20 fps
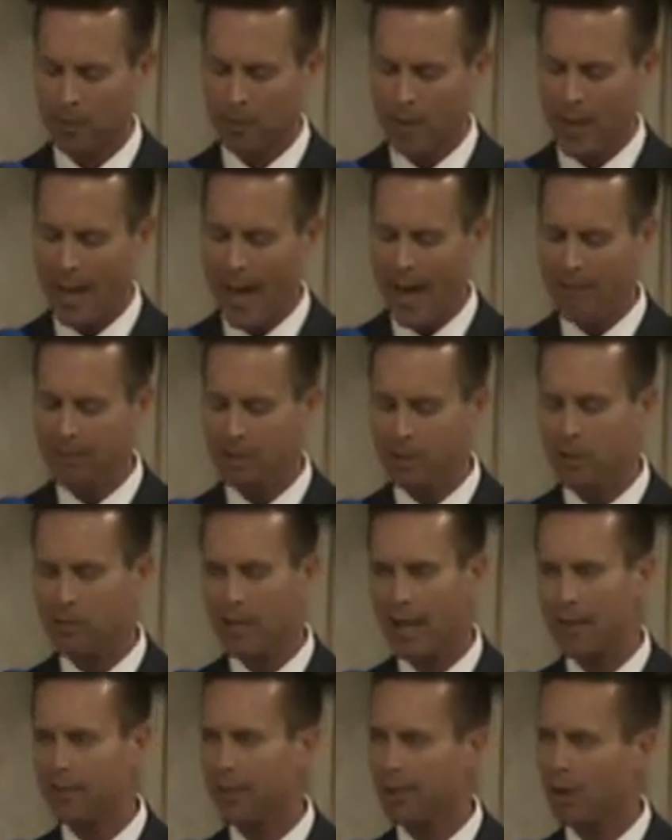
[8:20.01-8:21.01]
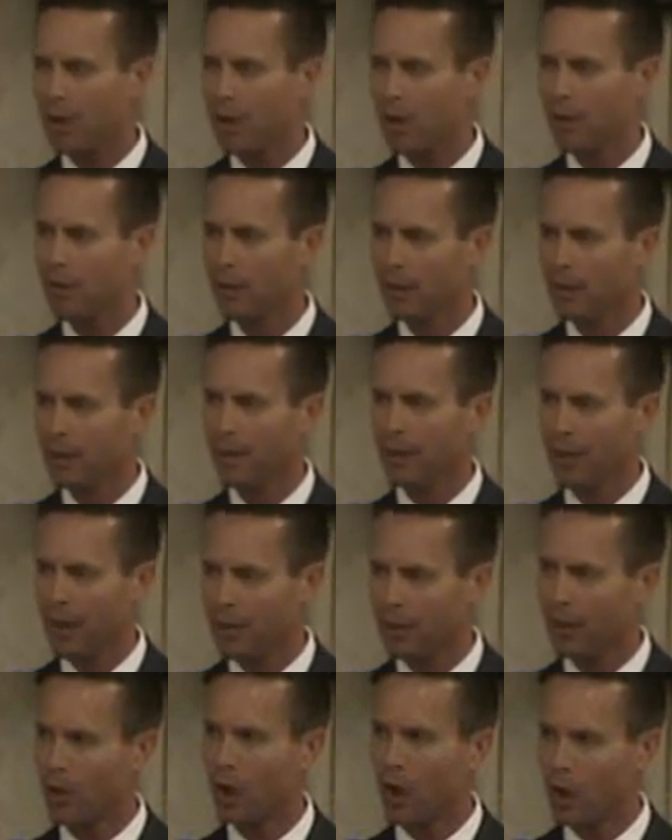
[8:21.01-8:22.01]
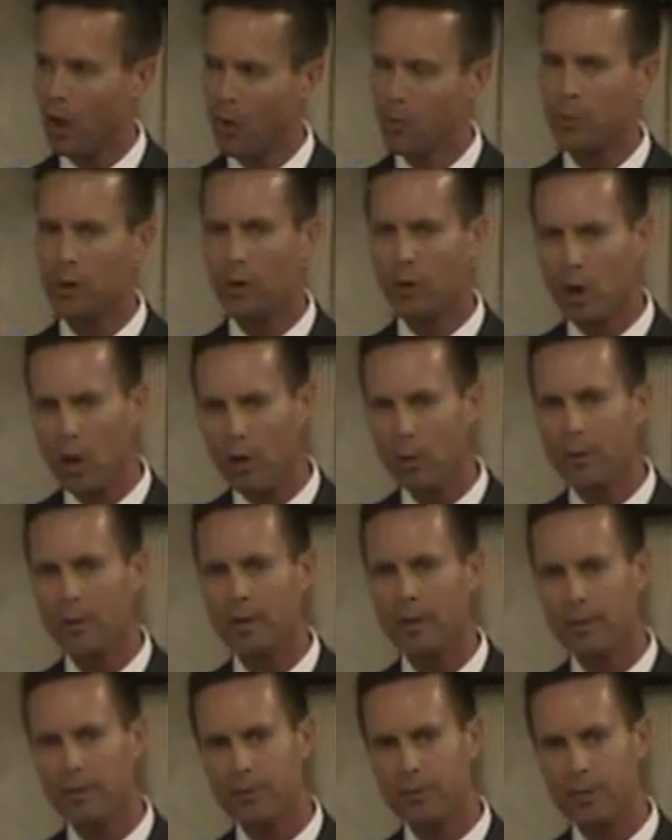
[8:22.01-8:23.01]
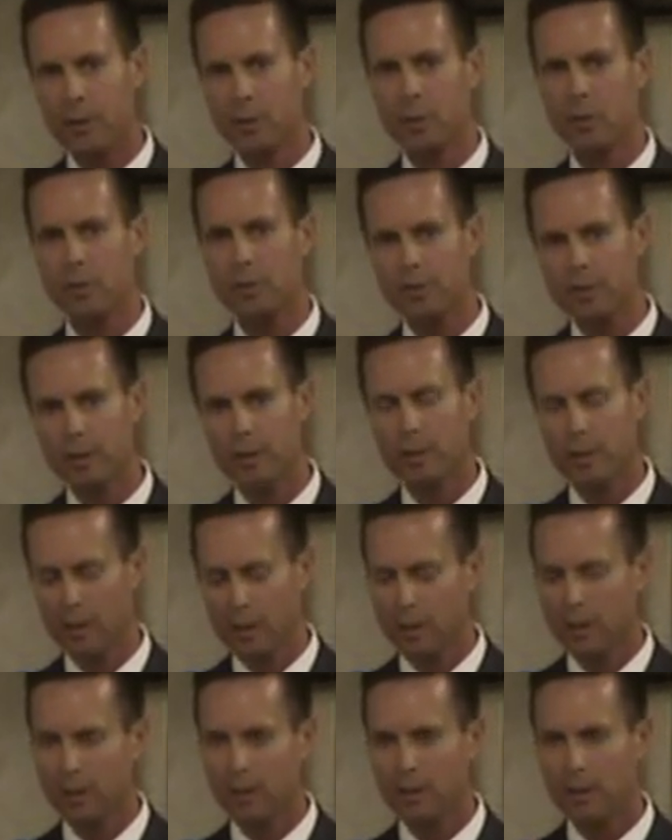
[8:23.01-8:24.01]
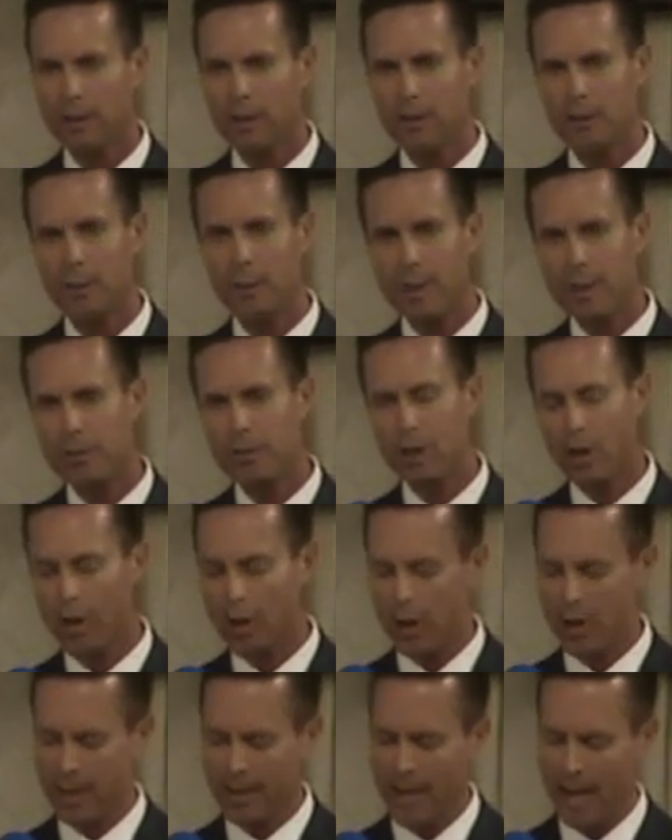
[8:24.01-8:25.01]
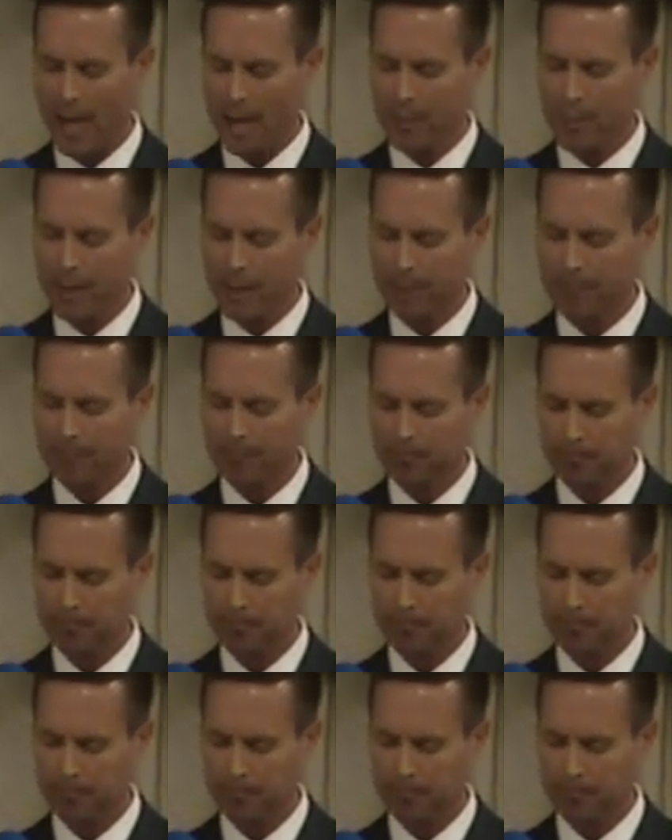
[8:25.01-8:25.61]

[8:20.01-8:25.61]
We have to use ethanol and other homegrown fuels to restart our economy.